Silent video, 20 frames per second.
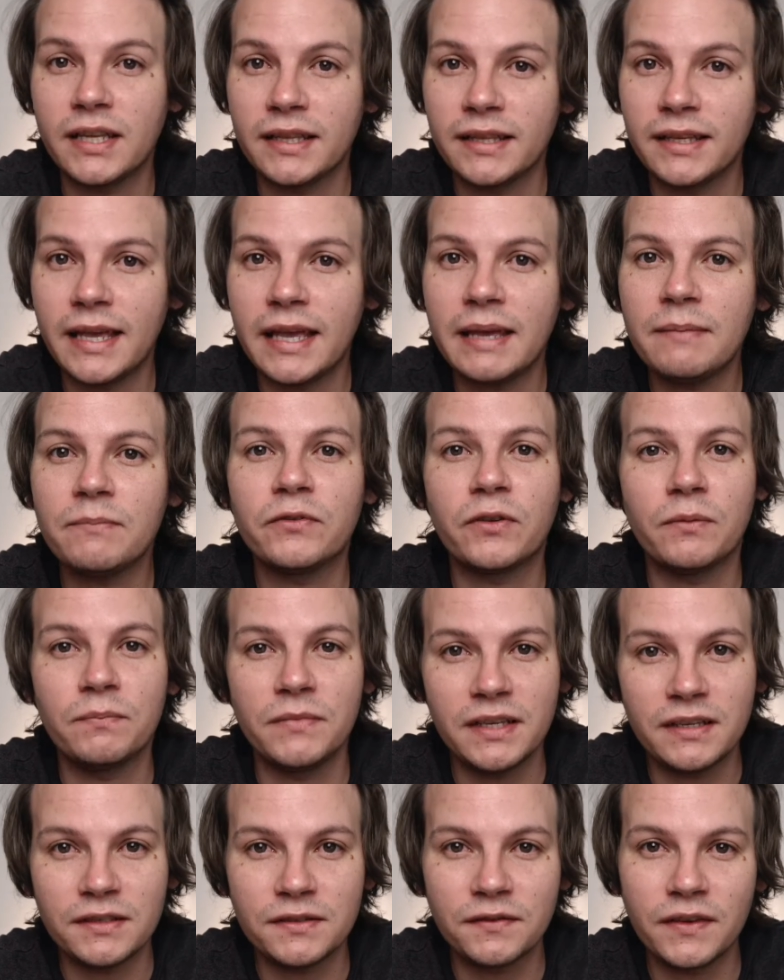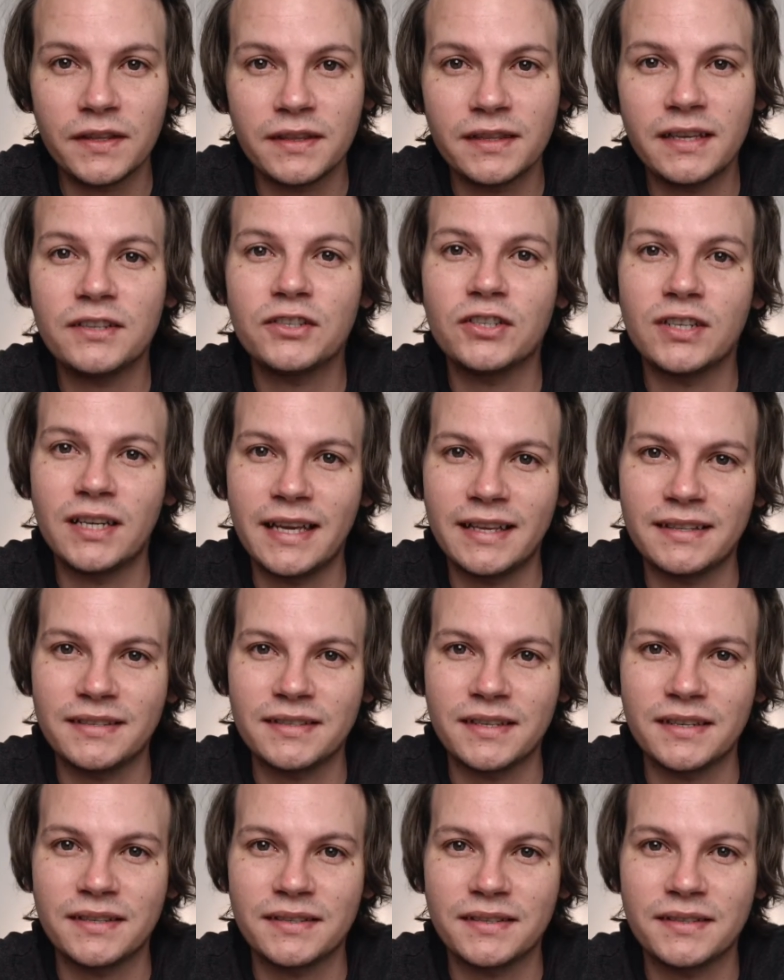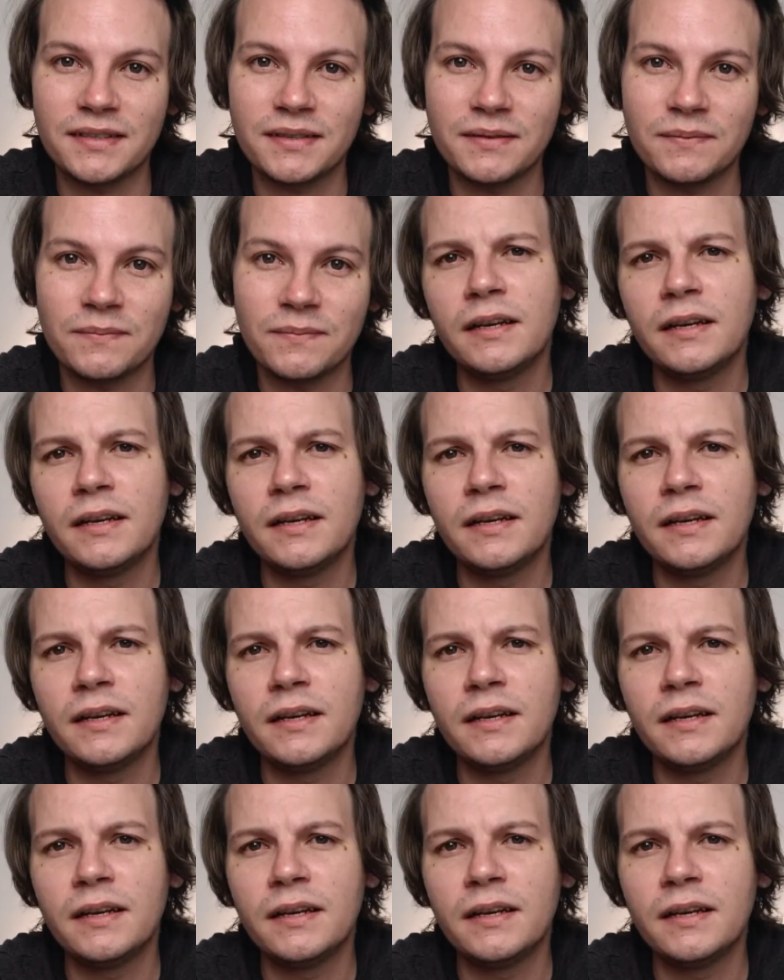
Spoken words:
that came from these vintage lenses.